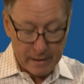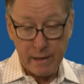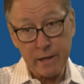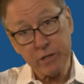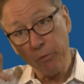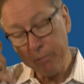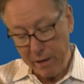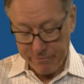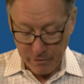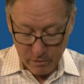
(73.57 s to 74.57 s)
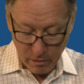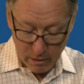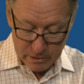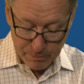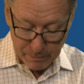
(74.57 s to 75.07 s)
And so we make phone
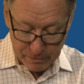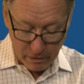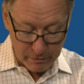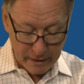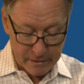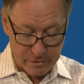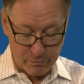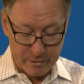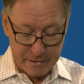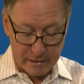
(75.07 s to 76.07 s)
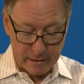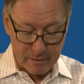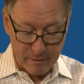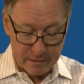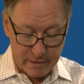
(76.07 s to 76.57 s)
calls. People don't answer. We send emails.